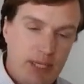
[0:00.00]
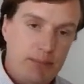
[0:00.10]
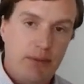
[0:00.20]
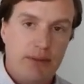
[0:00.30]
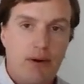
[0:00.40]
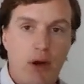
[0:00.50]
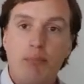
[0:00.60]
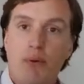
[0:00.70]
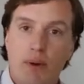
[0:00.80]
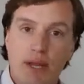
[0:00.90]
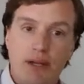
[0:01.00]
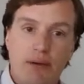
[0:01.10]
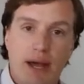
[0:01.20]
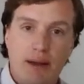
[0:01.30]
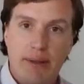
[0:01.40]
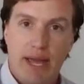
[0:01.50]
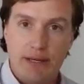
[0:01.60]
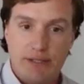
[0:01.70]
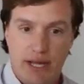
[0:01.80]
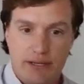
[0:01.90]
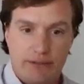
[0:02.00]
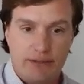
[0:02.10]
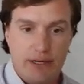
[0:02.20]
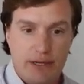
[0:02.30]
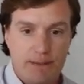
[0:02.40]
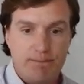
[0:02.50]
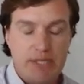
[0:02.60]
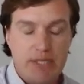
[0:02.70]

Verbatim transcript: people that are on point know how to manage that discussion.